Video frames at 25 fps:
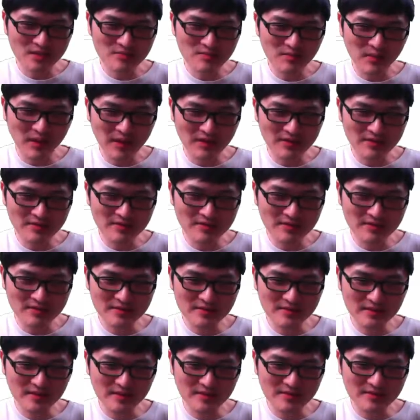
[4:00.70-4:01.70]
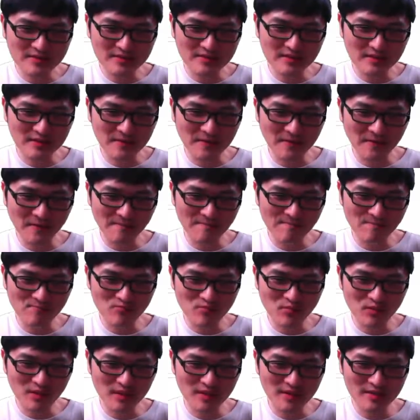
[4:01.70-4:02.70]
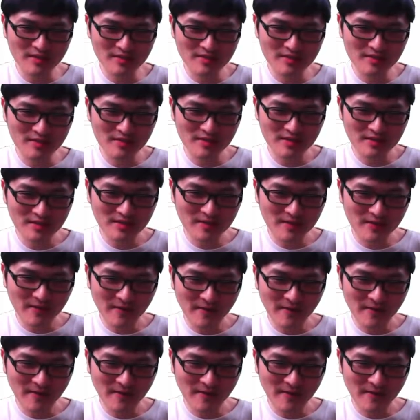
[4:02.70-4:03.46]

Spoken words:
No experiences and please.